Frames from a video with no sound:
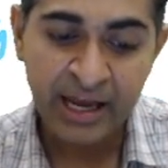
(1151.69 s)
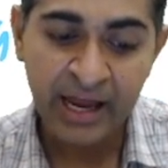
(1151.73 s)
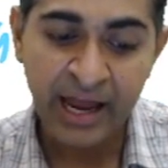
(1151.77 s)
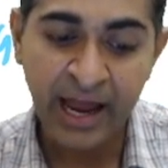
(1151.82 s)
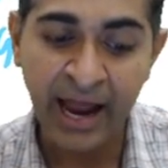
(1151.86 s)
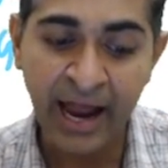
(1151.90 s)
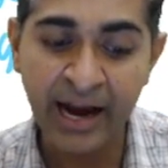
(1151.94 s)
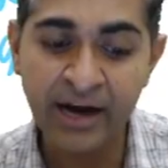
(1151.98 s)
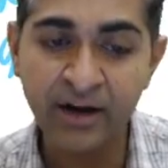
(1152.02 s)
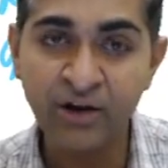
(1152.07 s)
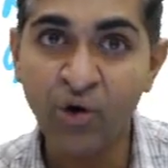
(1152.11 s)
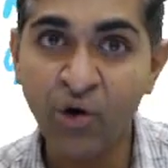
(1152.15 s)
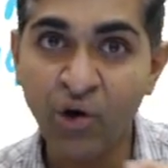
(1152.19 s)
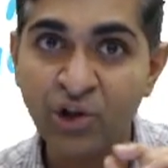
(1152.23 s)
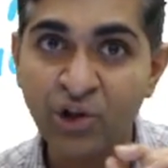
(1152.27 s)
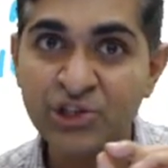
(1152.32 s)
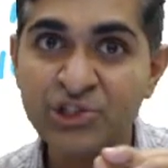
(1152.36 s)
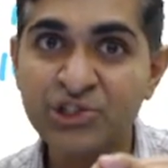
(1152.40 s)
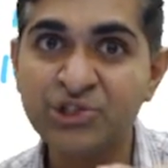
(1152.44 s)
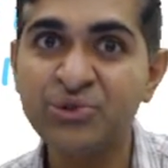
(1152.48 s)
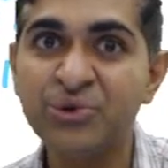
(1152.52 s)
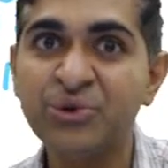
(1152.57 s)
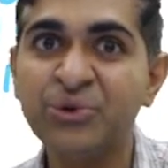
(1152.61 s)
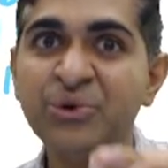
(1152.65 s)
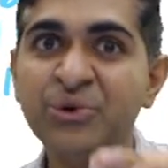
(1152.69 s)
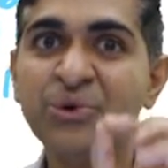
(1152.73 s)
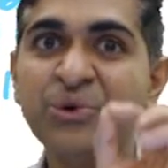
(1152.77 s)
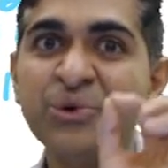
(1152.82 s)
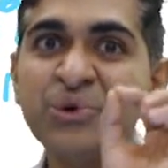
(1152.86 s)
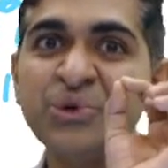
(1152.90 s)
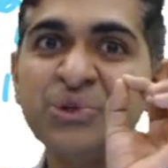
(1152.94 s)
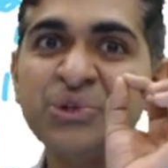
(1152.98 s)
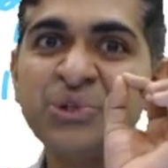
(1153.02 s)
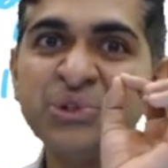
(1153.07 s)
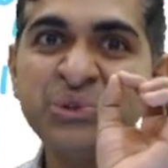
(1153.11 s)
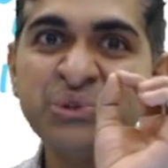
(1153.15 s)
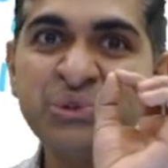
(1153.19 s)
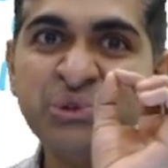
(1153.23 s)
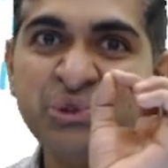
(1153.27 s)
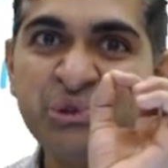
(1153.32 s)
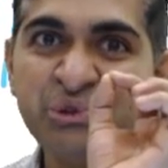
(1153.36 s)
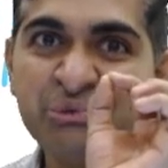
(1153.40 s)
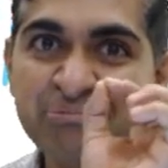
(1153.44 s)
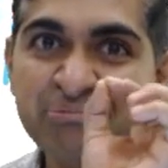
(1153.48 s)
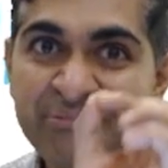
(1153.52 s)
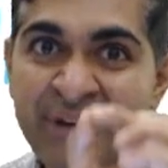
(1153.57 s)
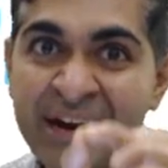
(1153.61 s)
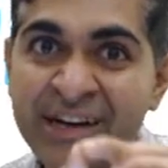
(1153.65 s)
And also
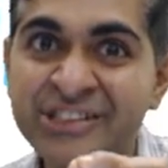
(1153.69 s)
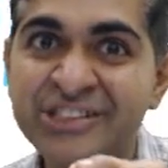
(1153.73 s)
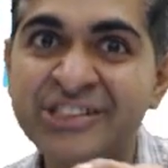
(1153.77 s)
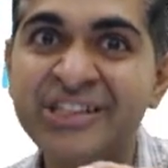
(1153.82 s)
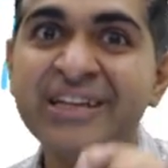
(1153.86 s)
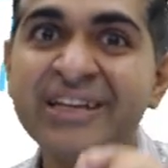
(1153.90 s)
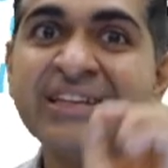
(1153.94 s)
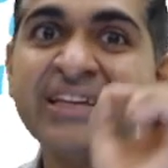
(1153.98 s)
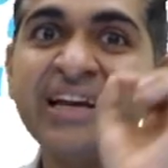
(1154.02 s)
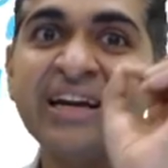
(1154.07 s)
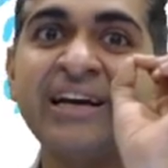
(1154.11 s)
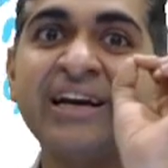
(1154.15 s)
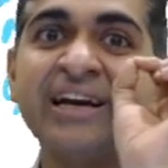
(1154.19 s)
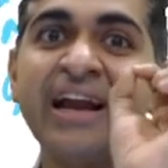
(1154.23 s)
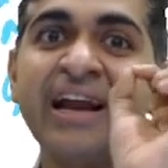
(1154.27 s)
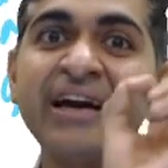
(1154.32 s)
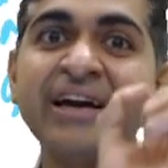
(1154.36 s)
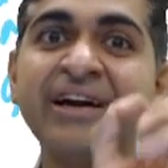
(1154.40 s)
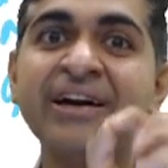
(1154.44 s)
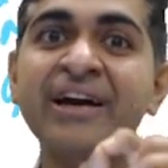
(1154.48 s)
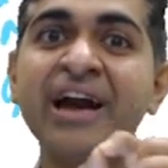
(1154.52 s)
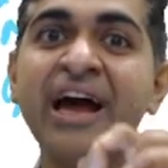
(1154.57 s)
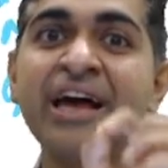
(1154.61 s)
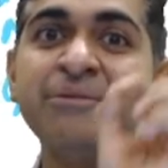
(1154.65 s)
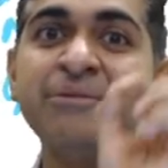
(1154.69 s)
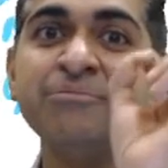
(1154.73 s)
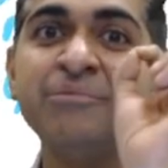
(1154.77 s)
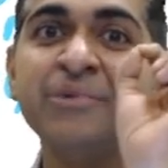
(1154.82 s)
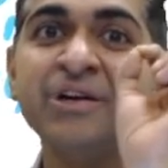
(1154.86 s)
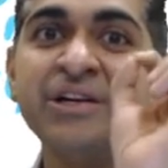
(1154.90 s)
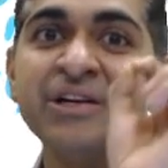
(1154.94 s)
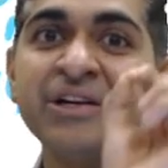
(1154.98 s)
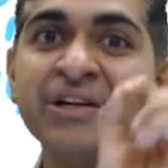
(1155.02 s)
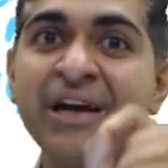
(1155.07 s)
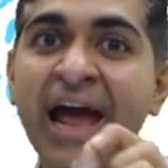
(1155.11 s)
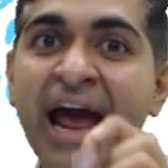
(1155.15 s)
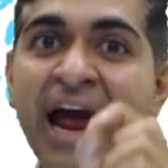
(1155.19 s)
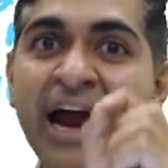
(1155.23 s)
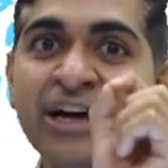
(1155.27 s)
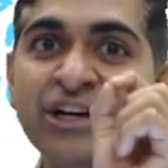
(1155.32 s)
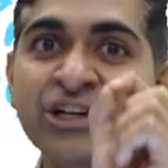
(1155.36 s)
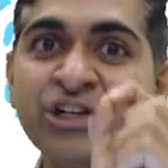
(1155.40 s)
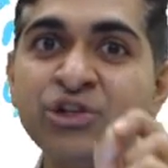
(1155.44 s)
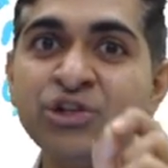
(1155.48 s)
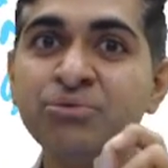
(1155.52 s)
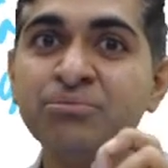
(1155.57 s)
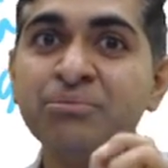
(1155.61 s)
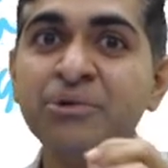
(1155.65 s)
to mention that lacrimal
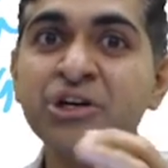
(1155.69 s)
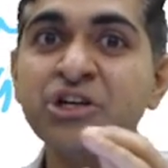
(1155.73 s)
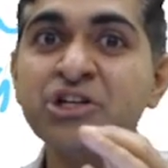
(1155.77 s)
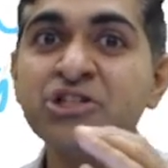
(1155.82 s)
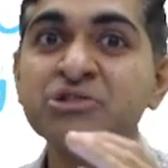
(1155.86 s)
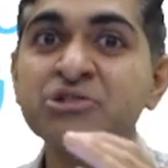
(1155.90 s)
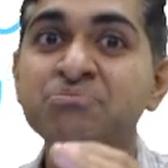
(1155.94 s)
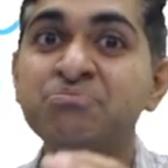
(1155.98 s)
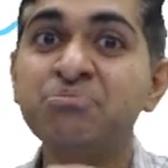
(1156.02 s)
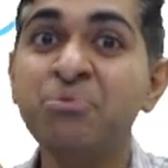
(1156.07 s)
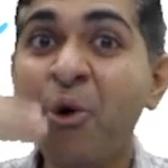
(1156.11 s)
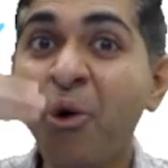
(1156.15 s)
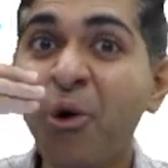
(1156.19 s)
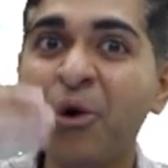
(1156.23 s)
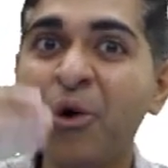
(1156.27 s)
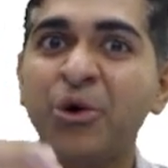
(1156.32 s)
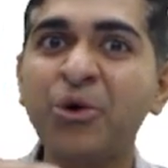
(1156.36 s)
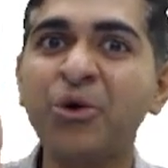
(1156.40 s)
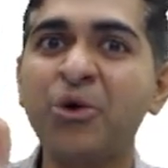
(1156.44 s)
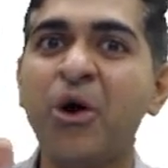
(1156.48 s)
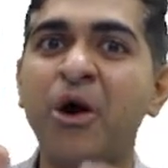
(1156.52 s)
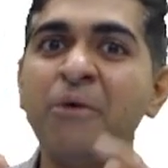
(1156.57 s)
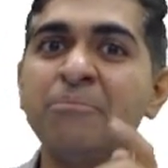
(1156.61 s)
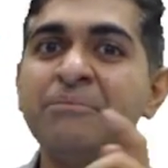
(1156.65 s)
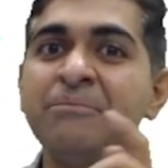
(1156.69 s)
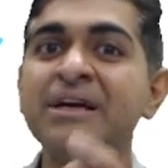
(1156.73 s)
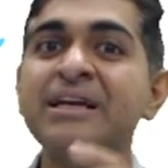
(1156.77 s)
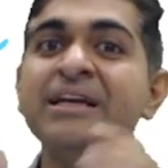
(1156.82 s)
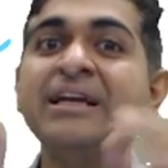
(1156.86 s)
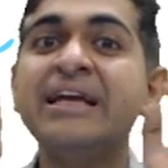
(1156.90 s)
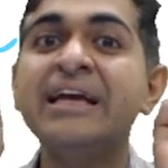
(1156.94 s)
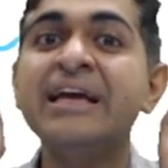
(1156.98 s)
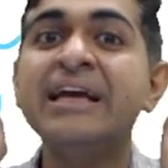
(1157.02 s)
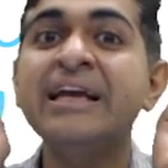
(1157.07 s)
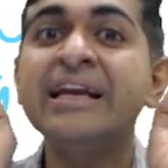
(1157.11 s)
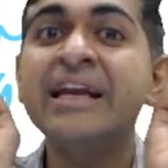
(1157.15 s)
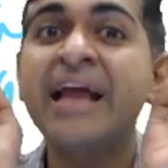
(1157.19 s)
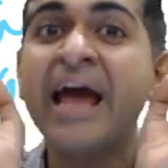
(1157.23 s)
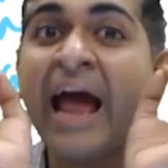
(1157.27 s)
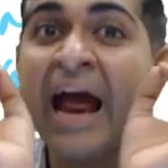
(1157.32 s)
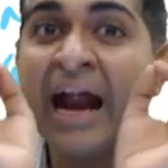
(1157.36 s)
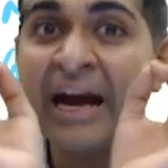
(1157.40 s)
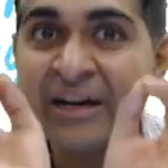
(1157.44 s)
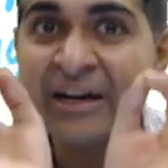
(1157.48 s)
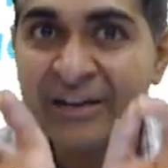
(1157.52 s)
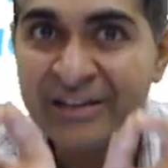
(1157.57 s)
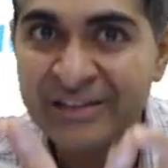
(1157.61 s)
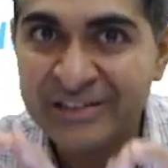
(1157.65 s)
gland tumor is more common in
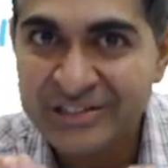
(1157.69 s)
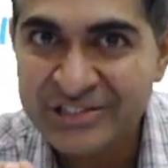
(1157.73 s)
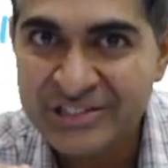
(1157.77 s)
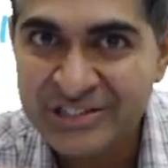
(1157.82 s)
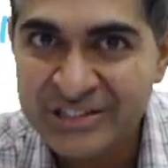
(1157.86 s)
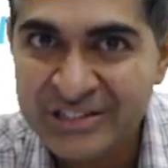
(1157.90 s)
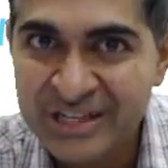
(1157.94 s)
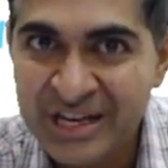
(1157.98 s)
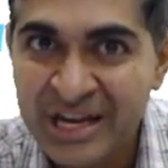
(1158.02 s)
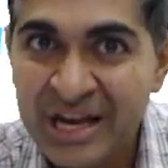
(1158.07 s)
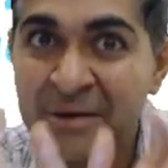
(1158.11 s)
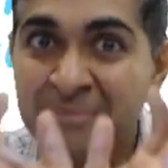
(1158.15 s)
adults,